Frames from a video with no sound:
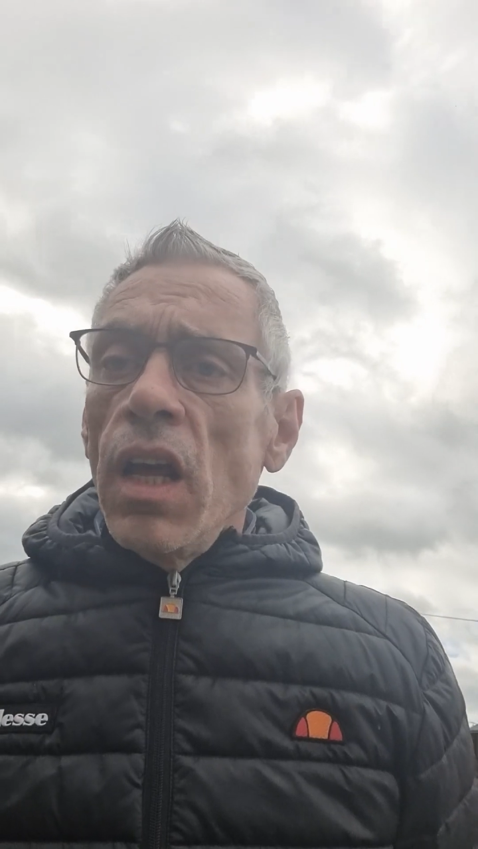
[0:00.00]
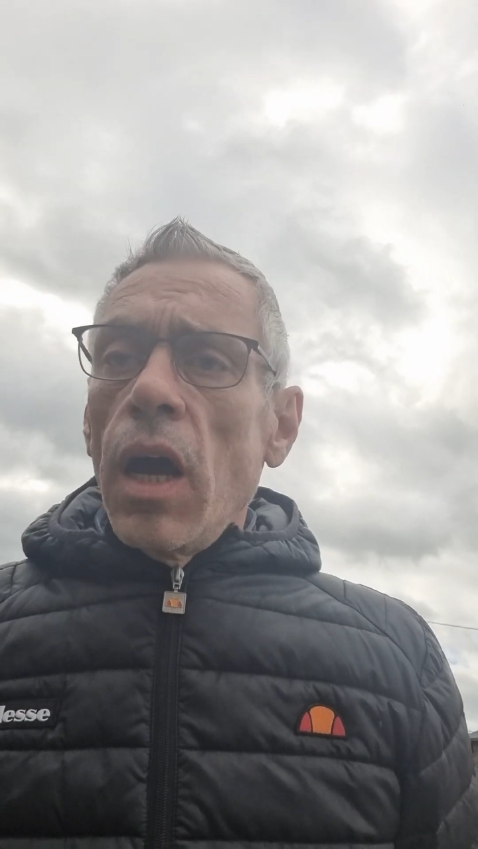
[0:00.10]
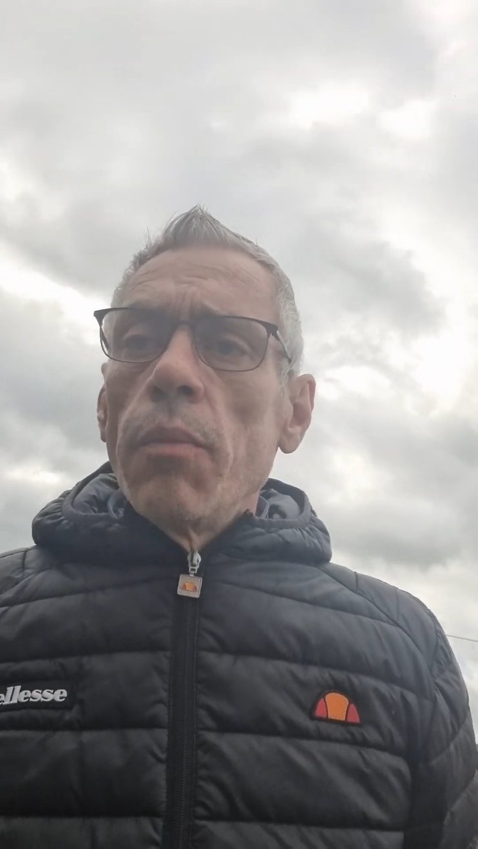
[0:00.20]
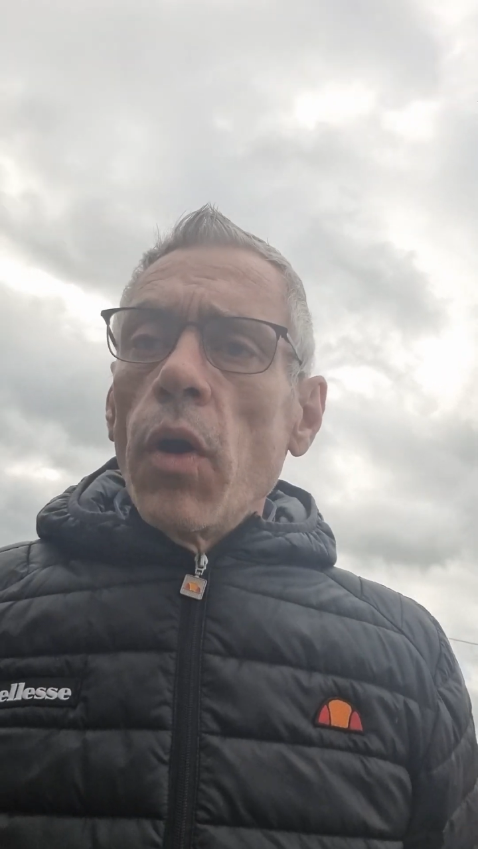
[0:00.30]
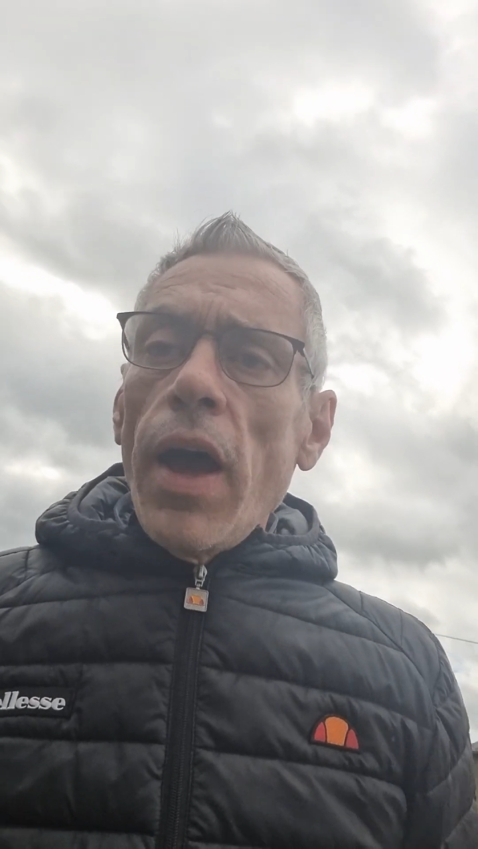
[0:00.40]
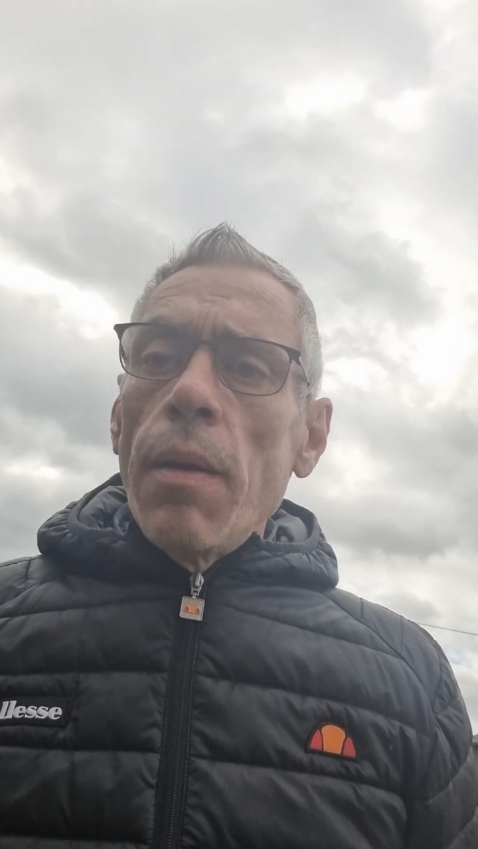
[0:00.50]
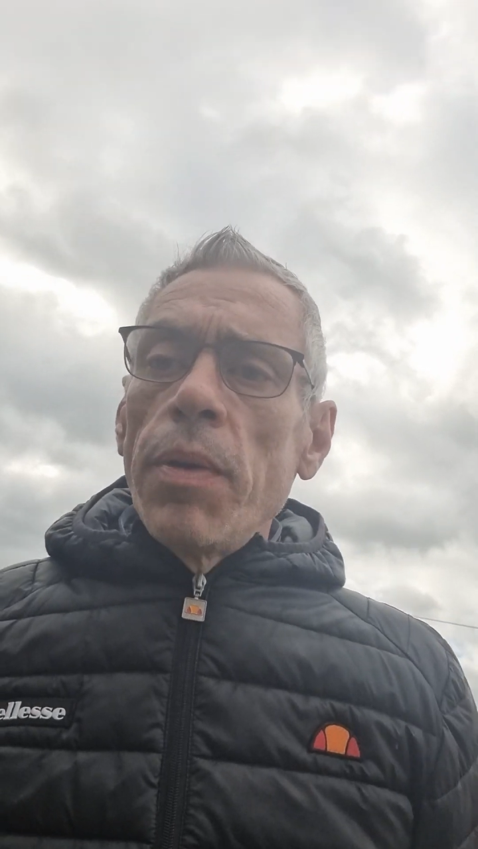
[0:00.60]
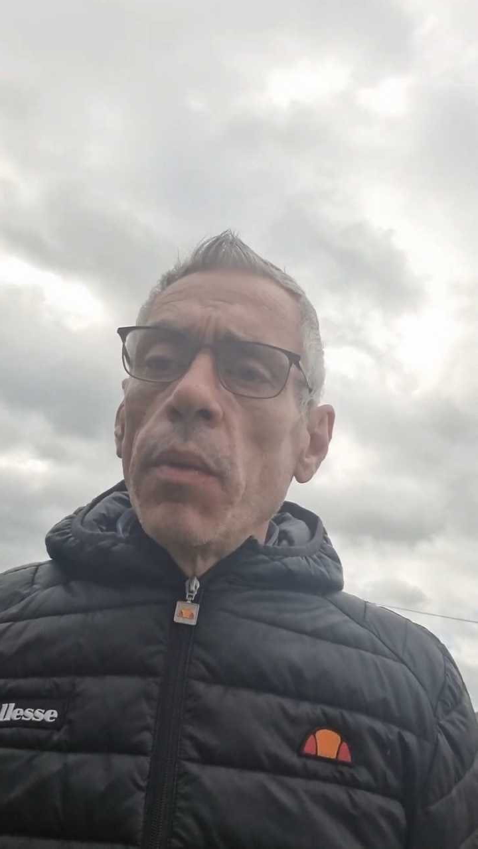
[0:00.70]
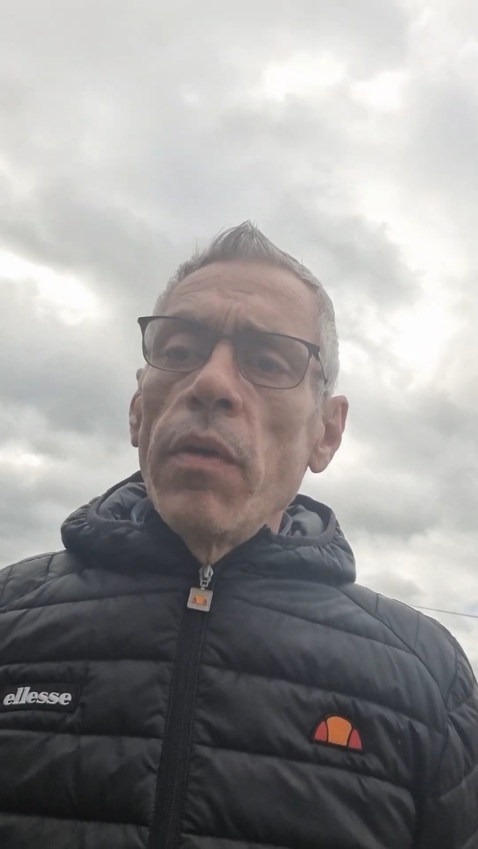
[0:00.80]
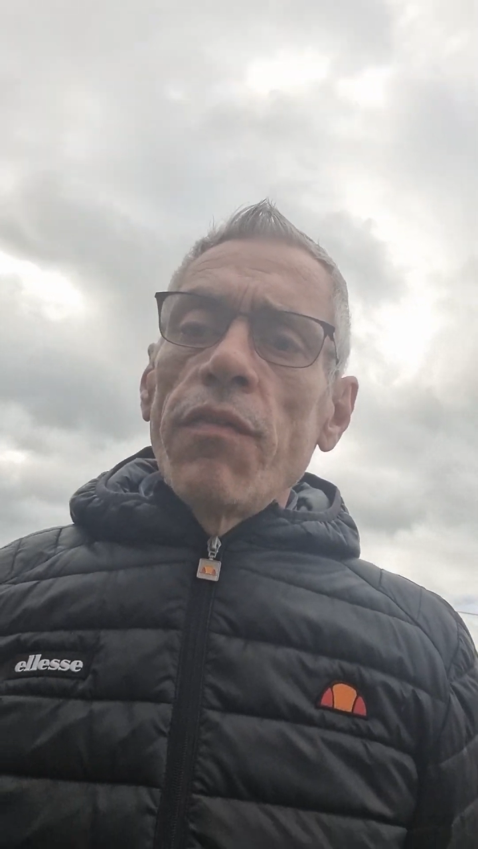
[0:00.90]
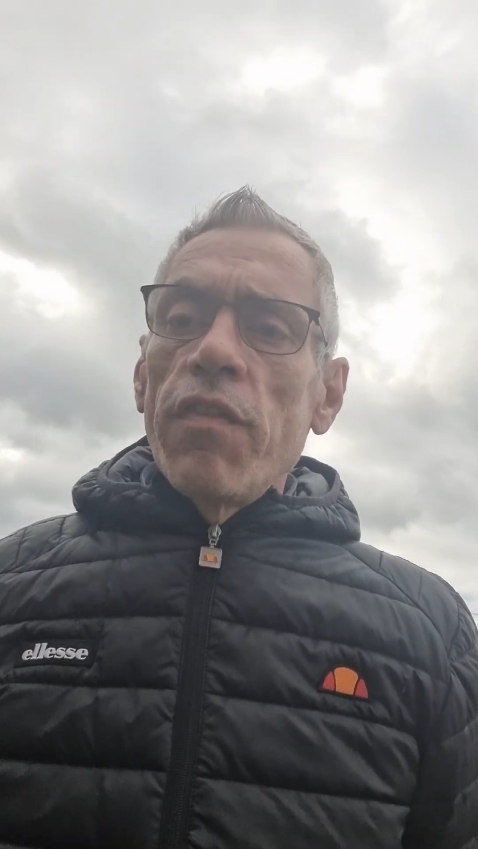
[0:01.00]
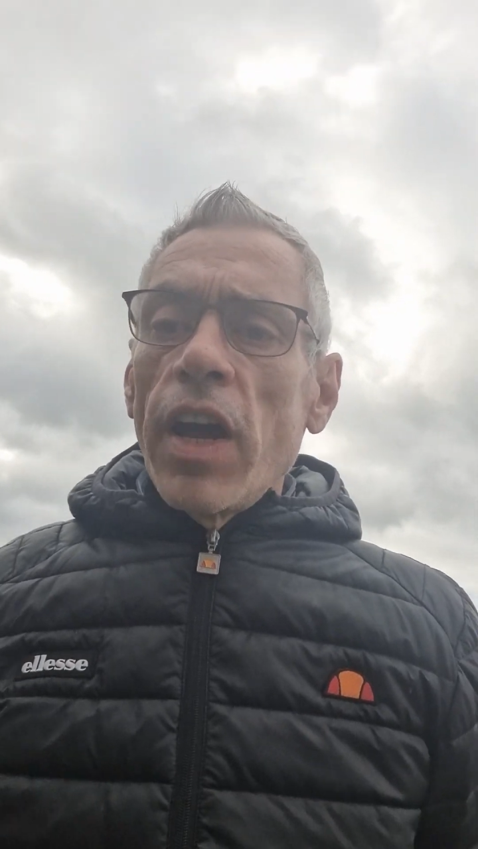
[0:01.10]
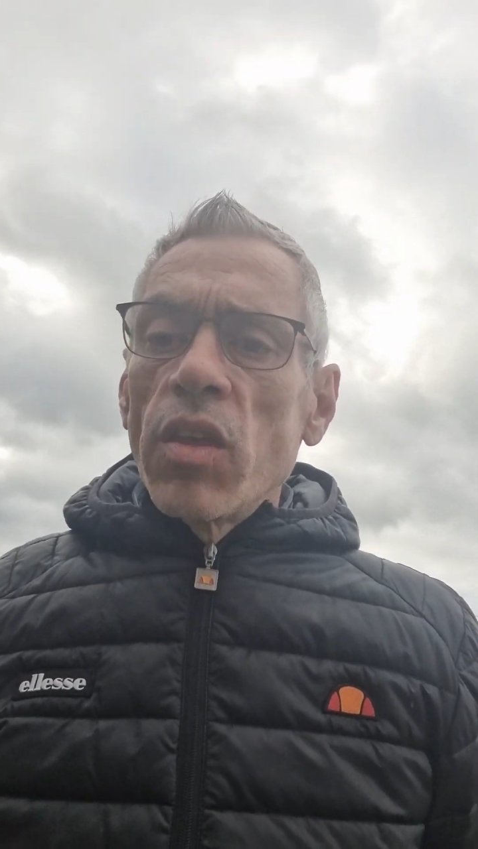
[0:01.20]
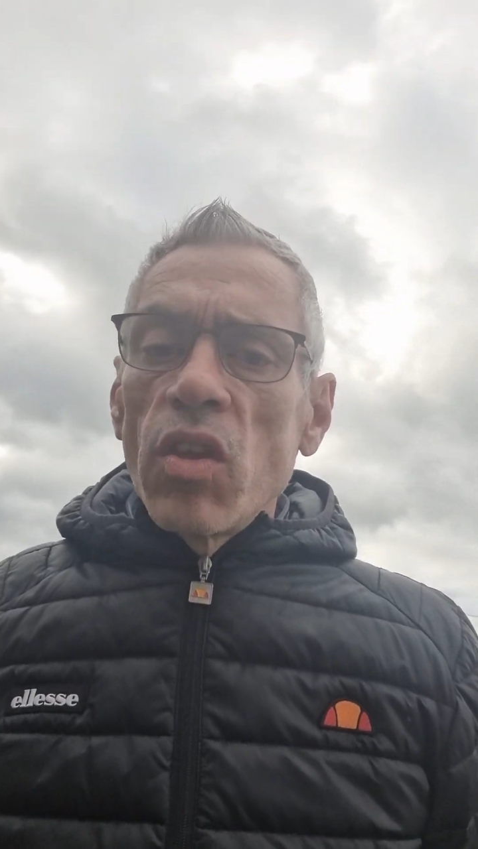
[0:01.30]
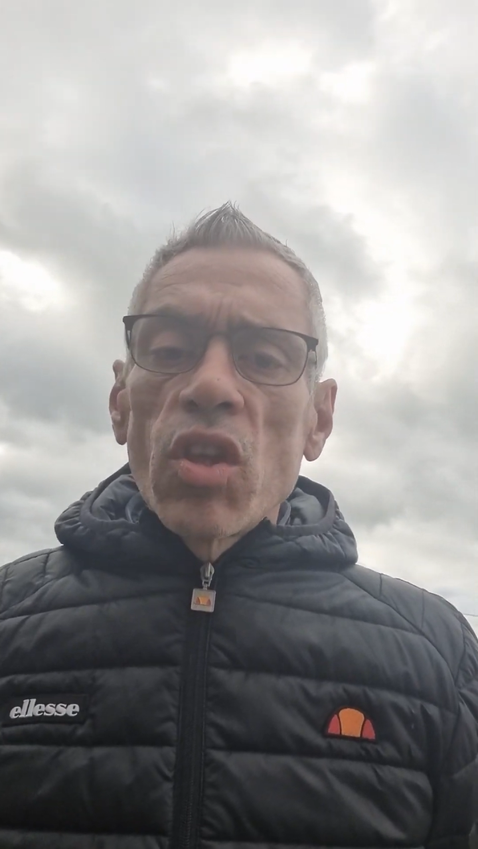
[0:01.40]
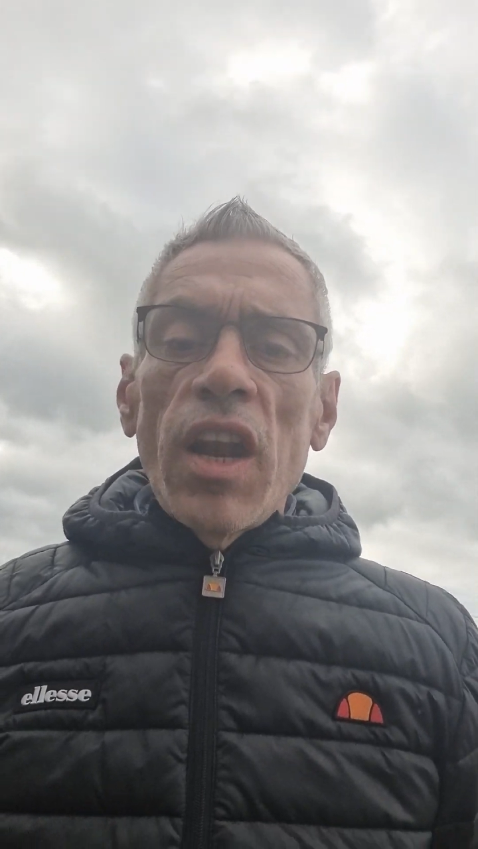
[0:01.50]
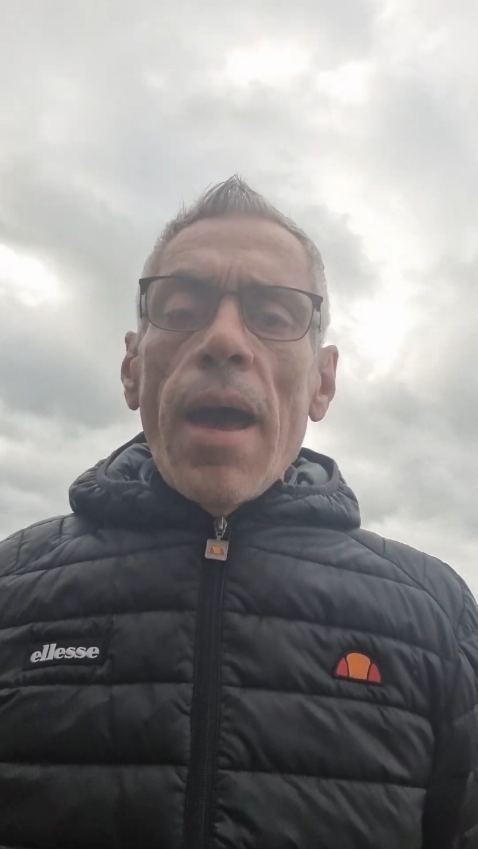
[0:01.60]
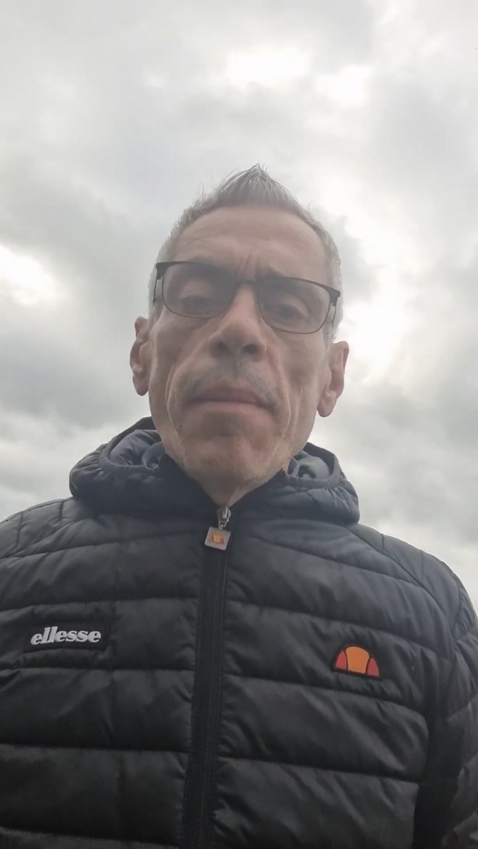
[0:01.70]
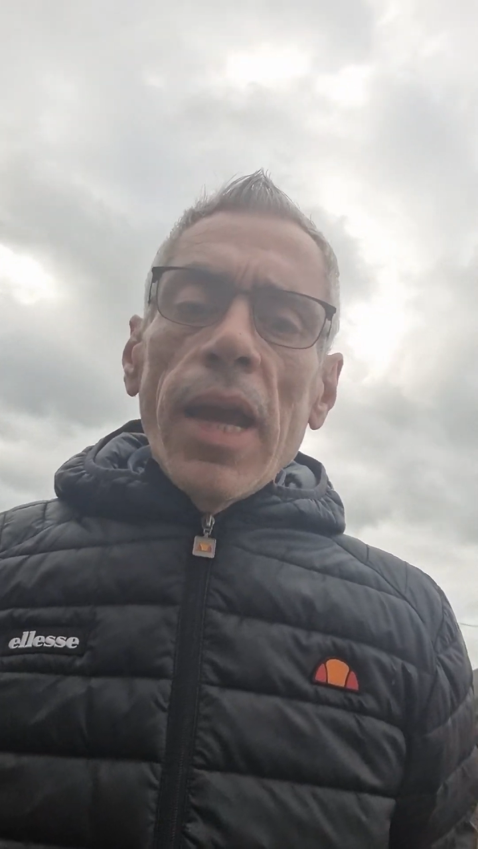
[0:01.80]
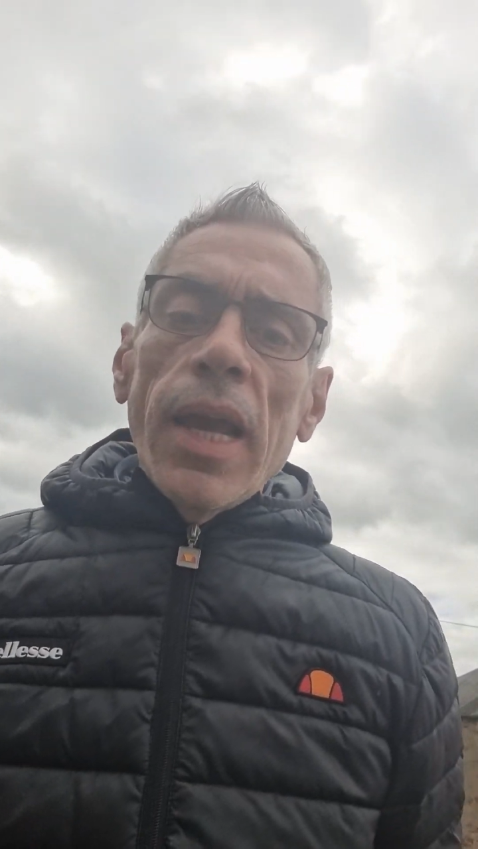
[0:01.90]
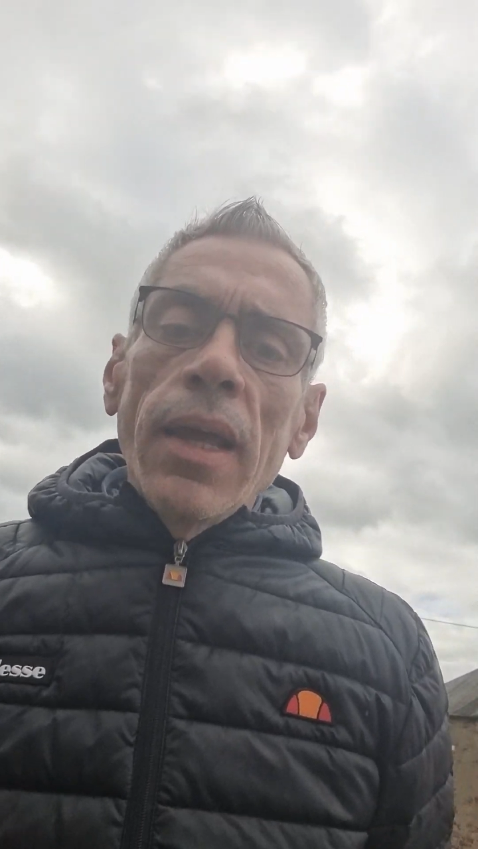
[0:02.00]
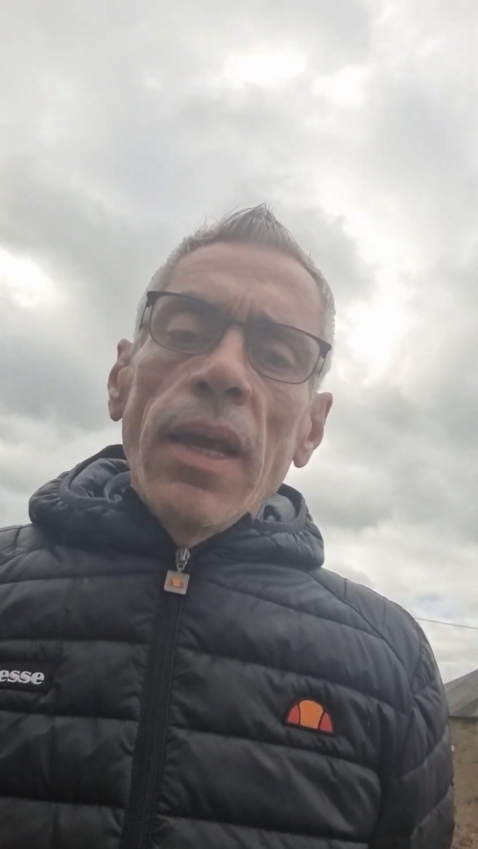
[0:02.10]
I'm not happy with racist Lammy.